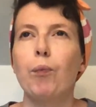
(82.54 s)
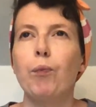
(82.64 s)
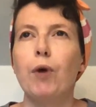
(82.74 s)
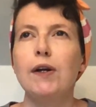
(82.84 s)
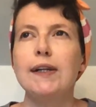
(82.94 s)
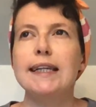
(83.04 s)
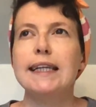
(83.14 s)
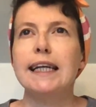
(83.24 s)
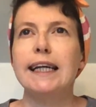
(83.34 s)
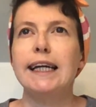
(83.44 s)

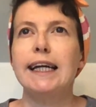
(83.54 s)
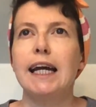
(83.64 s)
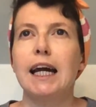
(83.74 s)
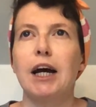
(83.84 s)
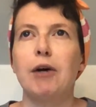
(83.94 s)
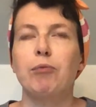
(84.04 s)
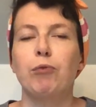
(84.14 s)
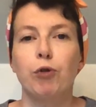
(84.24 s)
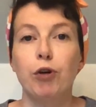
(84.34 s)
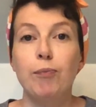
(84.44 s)
Mostly
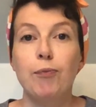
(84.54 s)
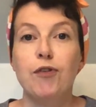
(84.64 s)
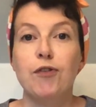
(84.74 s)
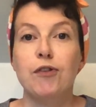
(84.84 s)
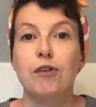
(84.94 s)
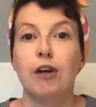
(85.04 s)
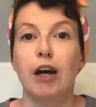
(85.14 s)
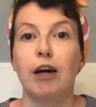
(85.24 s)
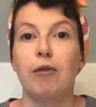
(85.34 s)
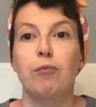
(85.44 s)
groups,
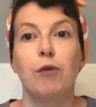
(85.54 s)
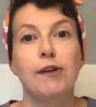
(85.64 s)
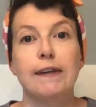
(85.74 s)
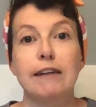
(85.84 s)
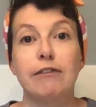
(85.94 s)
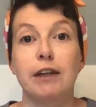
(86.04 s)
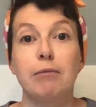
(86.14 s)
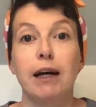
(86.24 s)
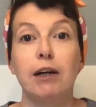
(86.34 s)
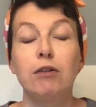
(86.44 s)
mostly
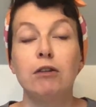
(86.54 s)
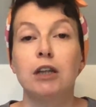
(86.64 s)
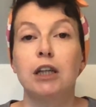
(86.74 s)
female,